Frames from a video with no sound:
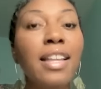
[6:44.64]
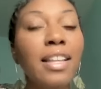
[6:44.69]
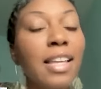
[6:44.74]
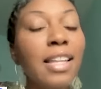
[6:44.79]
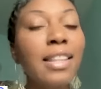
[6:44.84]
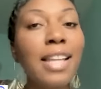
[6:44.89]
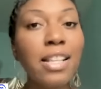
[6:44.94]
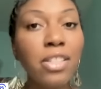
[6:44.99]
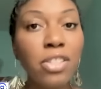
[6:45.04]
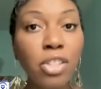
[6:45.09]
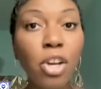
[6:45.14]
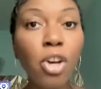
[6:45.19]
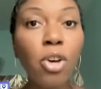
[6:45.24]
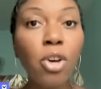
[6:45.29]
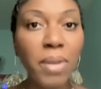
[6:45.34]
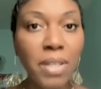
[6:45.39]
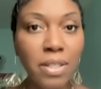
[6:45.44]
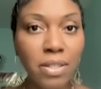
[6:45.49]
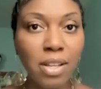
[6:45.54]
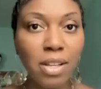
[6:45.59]
in that
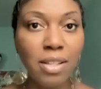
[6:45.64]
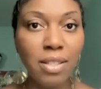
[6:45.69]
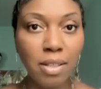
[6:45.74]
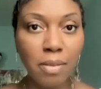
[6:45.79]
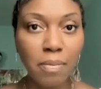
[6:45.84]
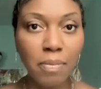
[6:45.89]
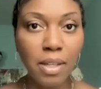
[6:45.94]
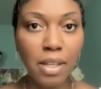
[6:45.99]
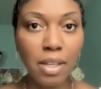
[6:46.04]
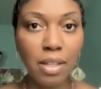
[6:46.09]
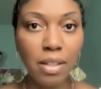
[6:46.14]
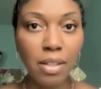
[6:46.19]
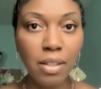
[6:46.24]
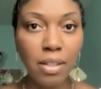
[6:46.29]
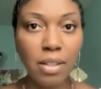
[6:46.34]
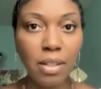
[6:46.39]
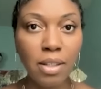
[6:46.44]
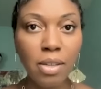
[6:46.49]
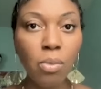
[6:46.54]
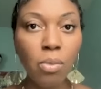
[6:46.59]
scope, he saw something,
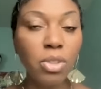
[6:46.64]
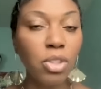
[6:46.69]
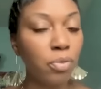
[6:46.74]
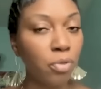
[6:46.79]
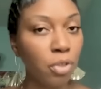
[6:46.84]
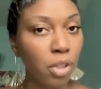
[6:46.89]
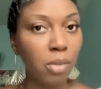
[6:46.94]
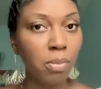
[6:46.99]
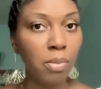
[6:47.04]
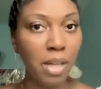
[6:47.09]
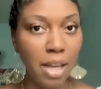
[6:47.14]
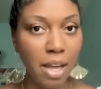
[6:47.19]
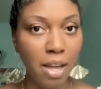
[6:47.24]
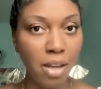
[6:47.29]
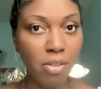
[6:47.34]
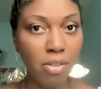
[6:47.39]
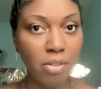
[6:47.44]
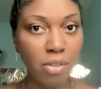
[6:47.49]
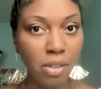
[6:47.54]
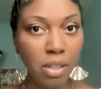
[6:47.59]
which freaked me
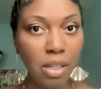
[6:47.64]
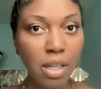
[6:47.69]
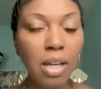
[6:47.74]
out.